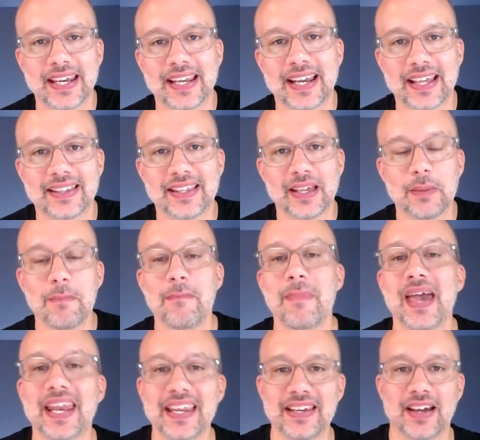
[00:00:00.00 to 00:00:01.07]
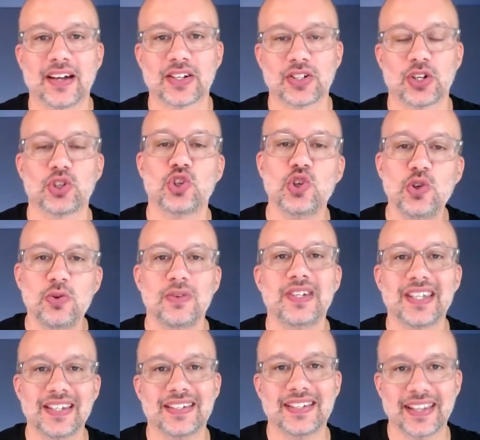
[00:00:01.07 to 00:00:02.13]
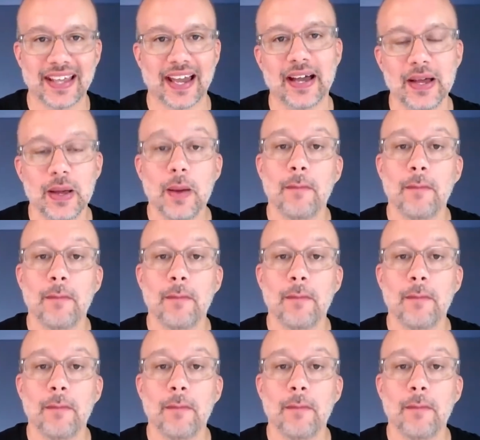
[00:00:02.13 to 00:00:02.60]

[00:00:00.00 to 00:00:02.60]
and I think many docs are tuned into that,